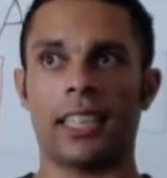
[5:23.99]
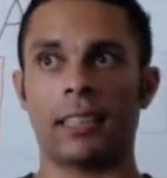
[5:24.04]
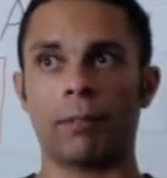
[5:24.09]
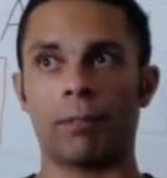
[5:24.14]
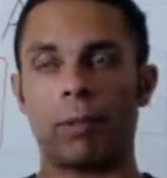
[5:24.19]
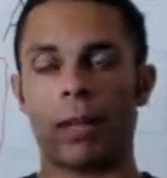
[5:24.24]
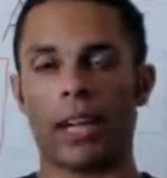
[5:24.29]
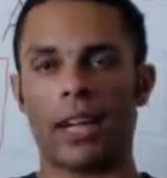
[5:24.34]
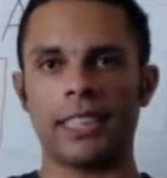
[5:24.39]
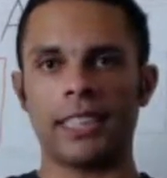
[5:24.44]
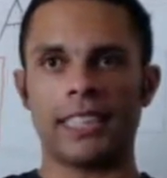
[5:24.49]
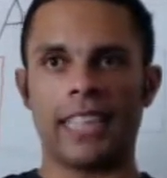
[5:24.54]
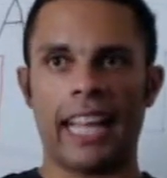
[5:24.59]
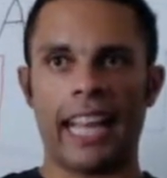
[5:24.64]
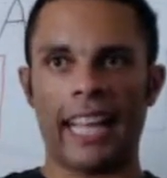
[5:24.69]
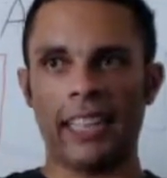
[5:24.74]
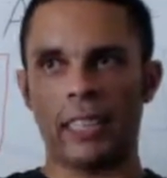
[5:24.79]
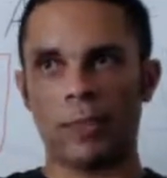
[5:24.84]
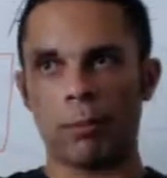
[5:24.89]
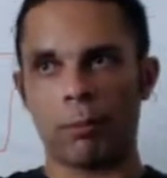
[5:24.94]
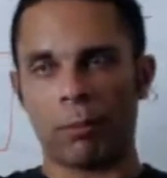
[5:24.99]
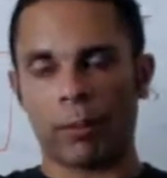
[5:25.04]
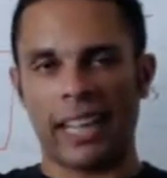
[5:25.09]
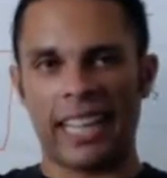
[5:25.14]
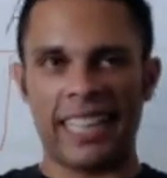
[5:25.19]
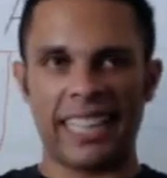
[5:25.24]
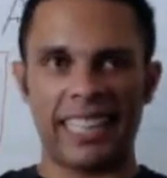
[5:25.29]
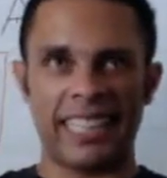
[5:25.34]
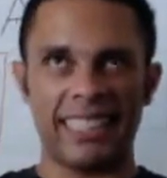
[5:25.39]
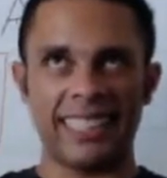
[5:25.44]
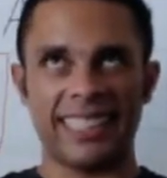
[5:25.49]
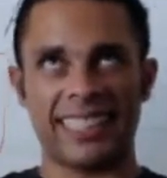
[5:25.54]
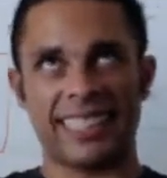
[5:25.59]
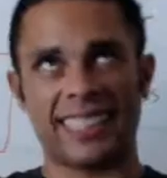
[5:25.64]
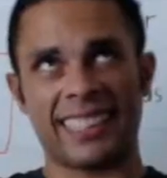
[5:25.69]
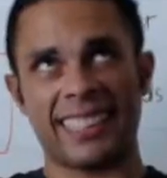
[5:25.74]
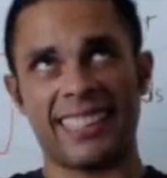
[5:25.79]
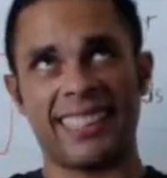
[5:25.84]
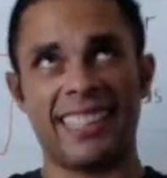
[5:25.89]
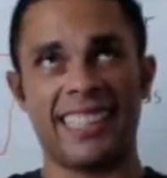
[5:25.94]
because they ate the brains,
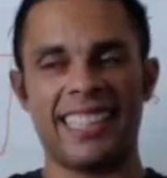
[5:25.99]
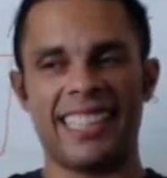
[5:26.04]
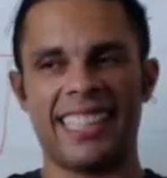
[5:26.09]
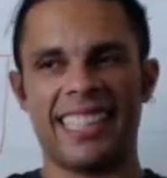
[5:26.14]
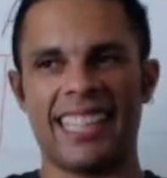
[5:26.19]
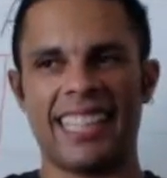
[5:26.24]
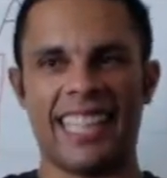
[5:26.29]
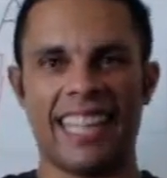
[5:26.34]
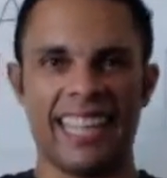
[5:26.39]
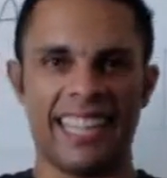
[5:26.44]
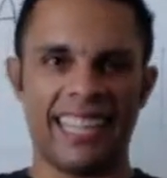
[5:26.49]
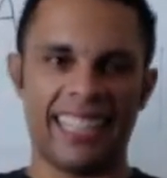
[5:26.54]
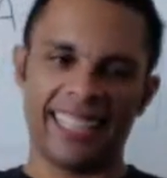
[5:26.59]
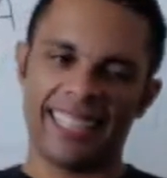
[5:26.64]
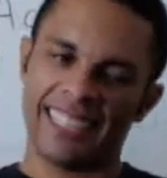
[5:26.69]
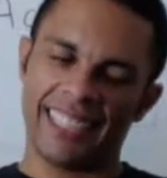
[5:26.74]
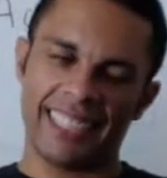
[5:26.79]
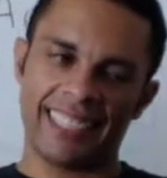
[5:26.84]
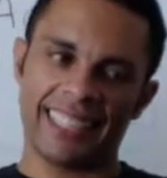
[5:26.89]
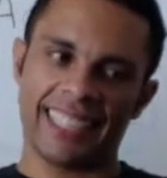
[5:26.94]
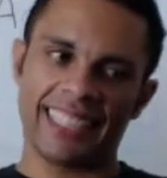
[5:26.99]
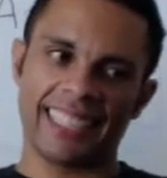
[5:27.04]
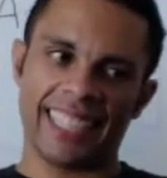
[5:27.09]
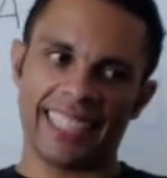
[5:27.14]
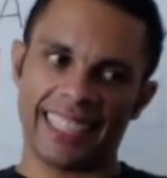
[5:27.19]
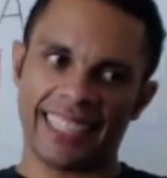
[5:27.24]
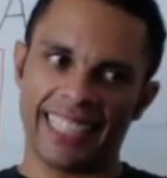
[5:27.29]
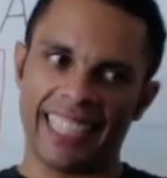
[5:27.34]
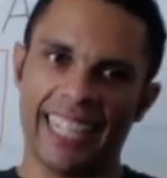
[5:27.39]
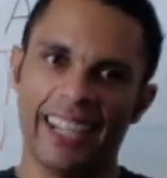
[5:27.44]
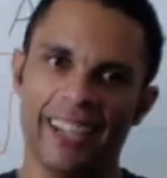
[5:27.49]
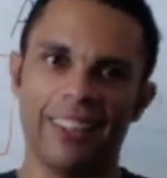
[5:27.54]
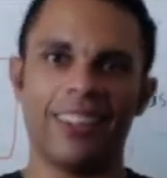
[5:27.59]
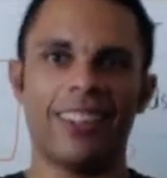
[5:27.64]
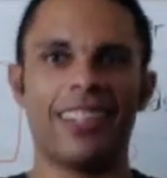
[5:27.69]
yeah, it's disgusting, I know,